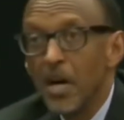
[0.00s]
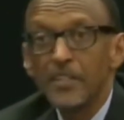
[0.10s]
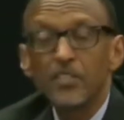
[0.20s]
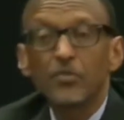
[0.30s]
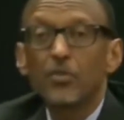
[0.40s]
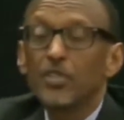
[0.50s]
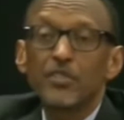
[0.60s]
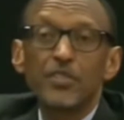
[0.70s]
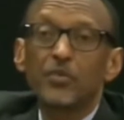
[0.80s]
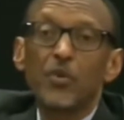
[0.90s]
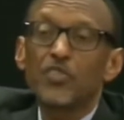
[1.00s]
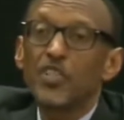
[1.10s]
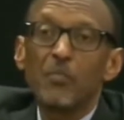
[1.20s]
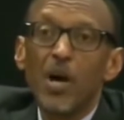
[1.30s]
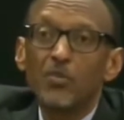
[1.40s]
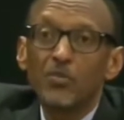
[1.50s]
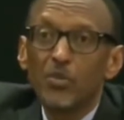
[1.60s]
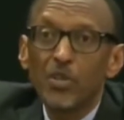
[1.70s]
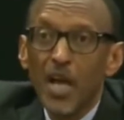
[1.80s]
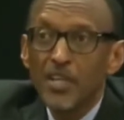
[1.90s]
and talks about
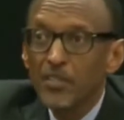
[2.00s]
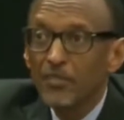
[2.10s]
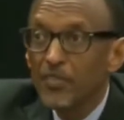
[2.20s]
all kinds